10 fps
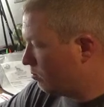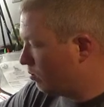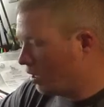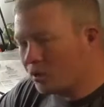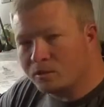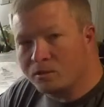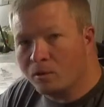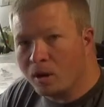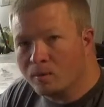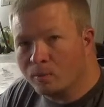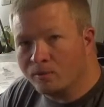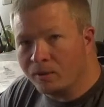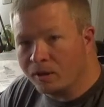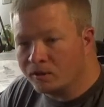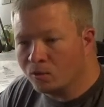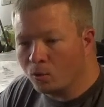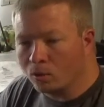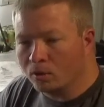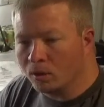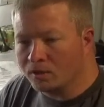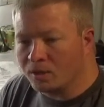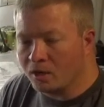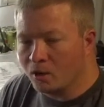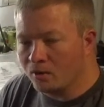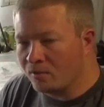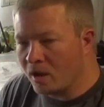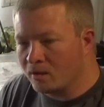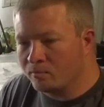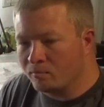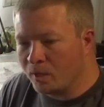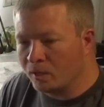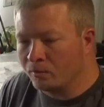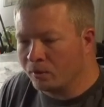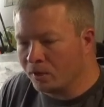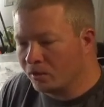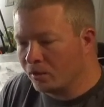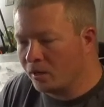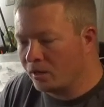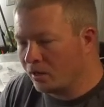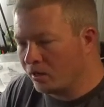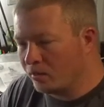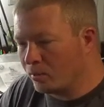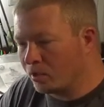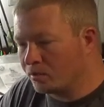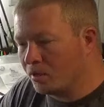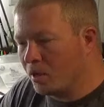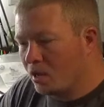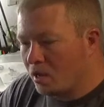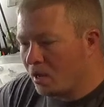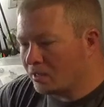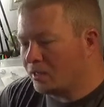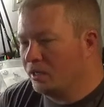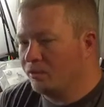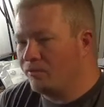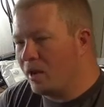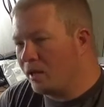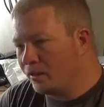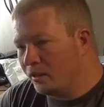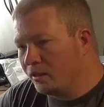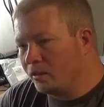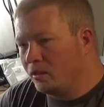buck scrape of any sort unless I know I've got bigger deer in the area, because I tend to find that